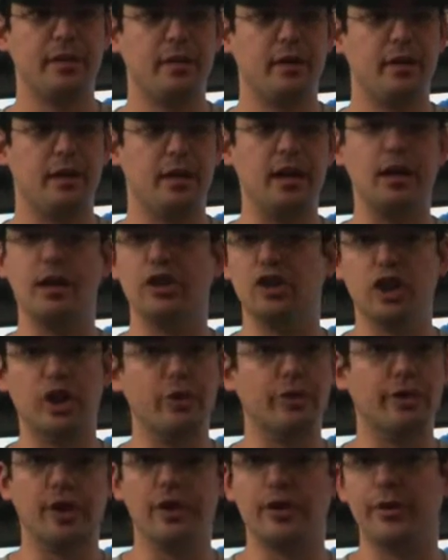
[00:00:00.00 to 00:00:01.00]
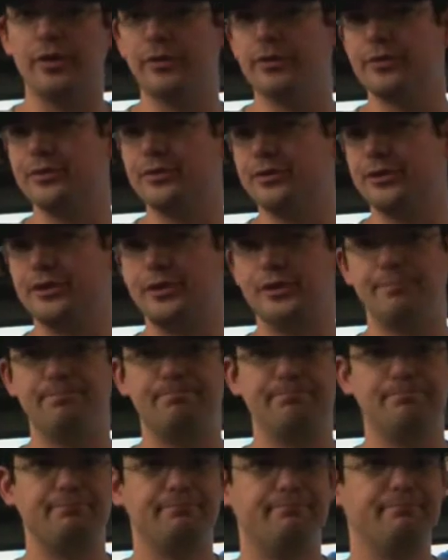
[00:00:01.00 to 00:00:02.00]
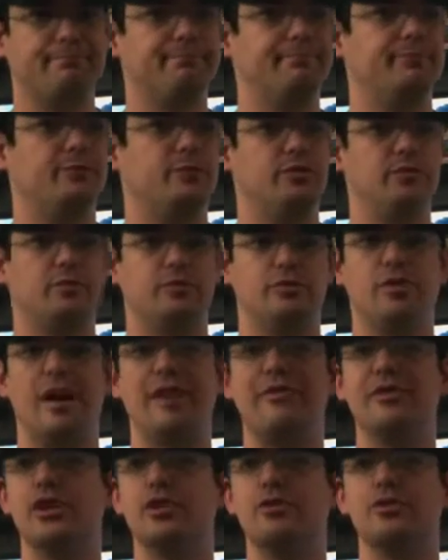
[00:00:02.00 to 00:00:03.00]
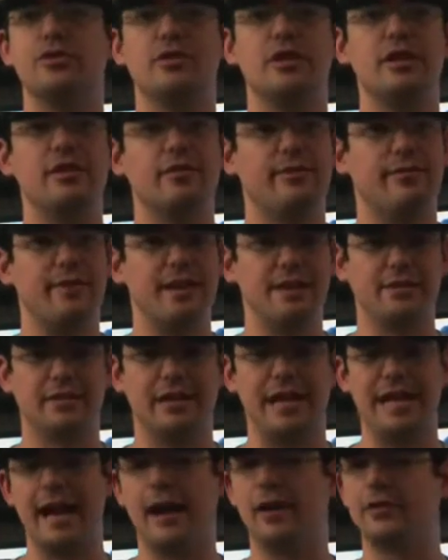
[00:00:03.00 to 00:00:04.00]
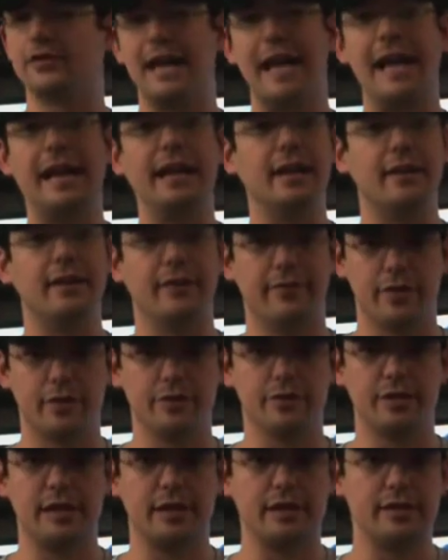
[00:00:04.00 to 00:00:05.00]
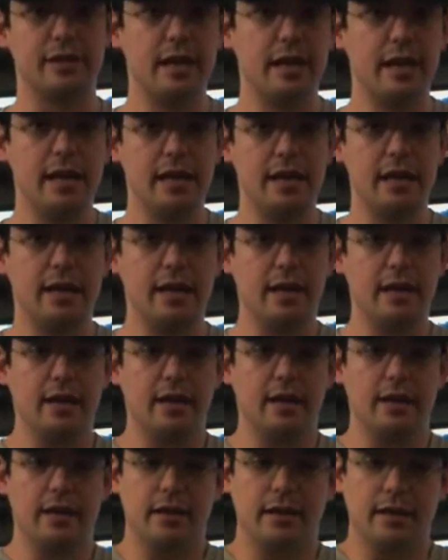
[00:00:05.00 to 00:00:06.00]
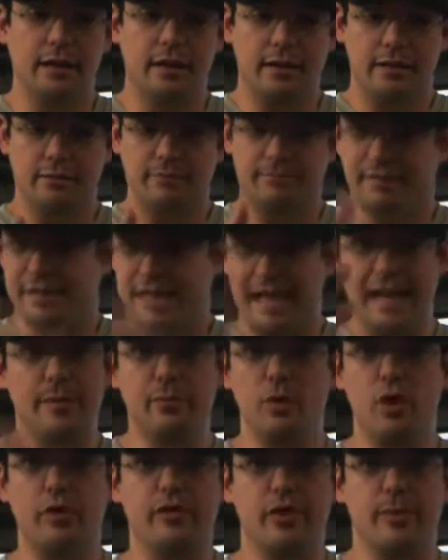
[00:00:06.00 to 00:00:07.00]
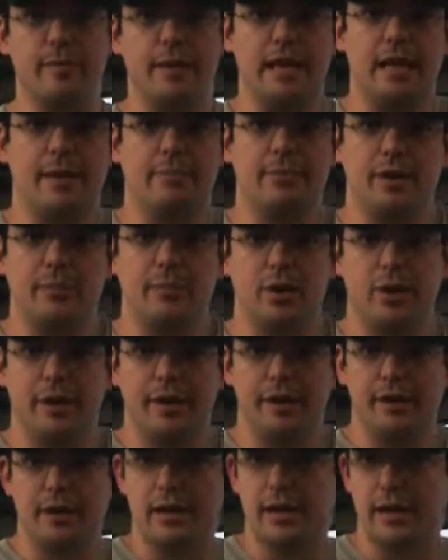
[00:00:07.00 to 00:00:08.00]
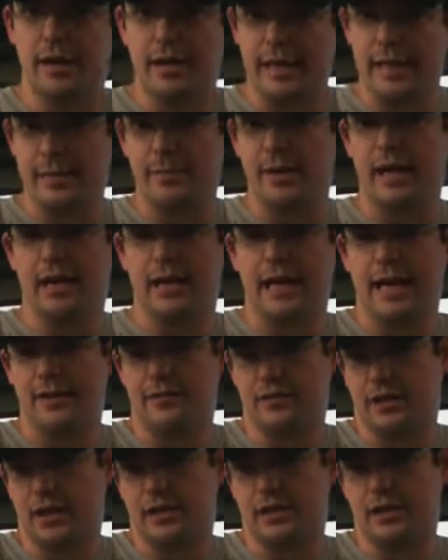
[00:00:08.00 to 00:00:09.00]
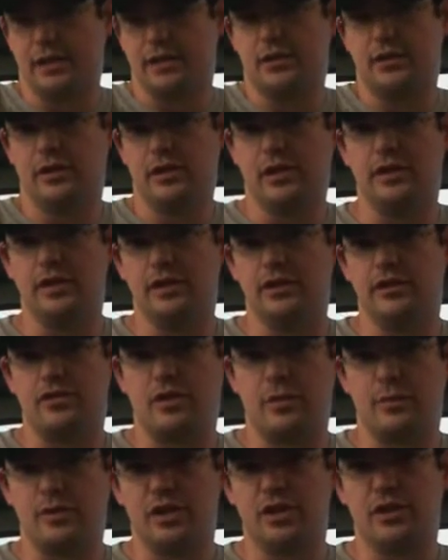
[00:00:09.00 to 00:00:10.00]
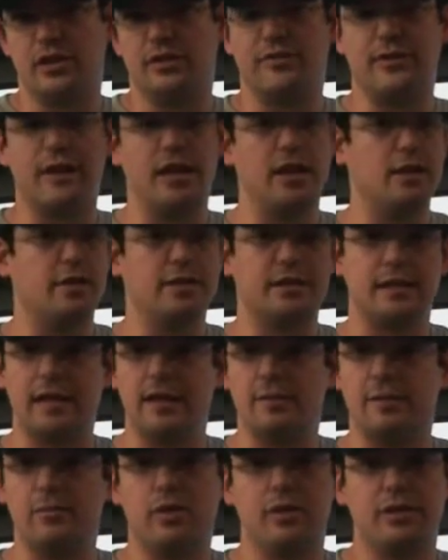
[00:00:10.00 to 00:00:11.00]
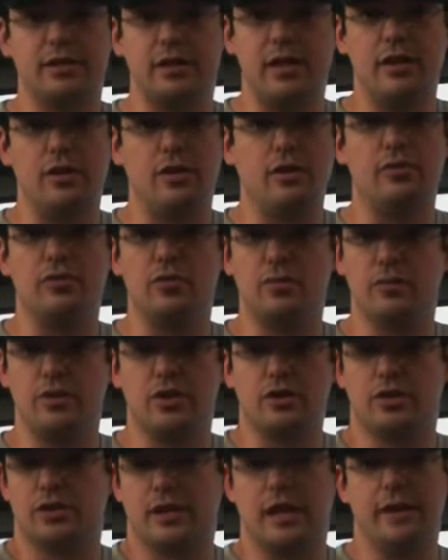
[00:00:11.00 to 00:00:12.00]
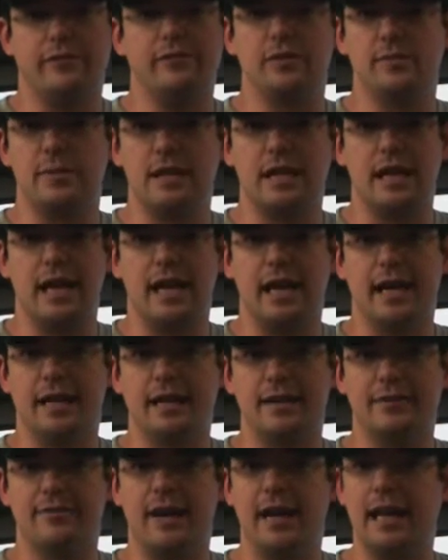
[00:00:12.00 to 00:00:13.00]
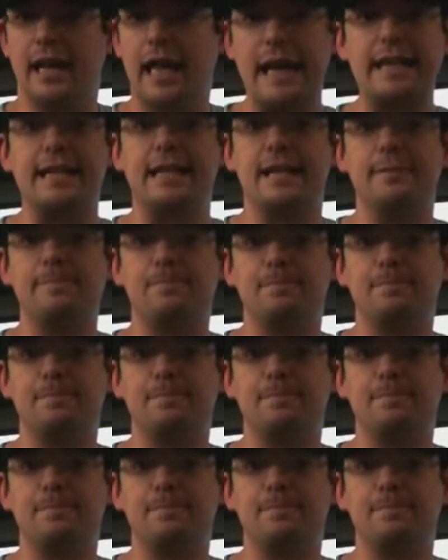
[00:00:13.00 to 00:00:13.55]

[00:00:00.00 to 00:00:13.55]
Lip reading: logos, graphic user interface layouts, any of those things, send them over to me. I'm going to put an email address in the description of this video. Send over your stuff to me, and if I like it,